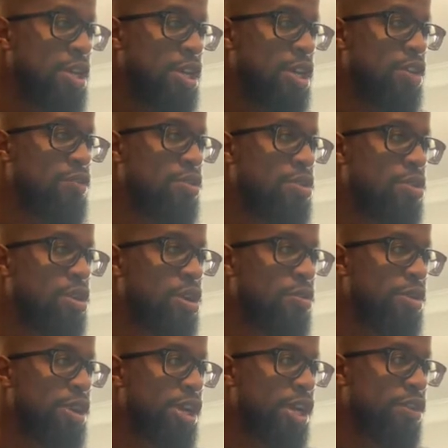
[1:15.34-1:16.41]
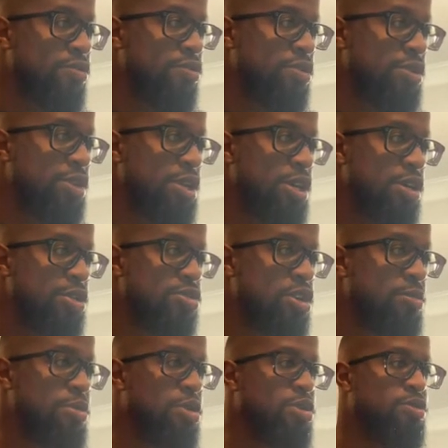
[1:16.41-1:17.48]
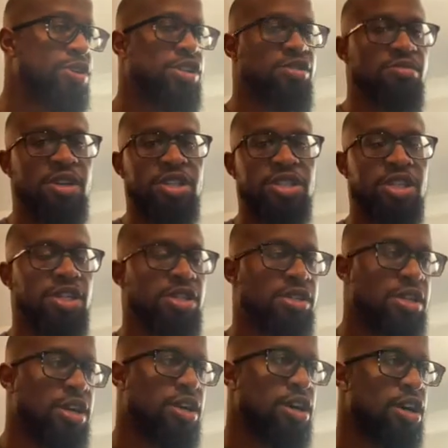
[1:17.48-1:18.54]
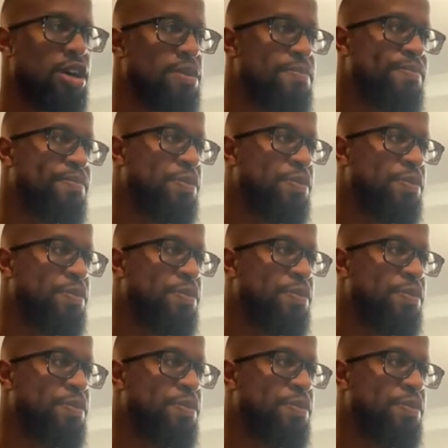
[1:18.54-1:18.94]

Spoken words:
if you don't already have one. So I'm gonna go to resumegenius.com,